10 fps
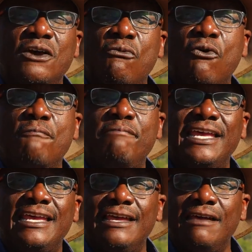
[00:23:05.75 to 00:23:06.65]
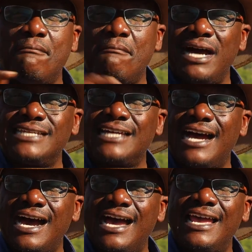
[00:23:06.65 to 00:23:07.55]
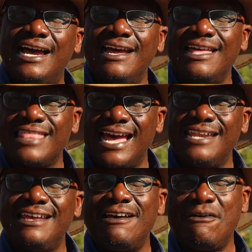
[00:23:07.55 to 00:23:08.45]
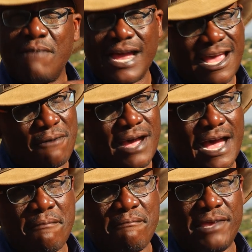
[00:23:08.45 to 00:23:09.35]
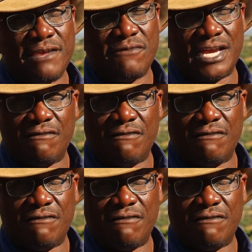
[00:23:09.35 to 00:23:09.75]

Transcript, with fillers: will be much higher than Badabambi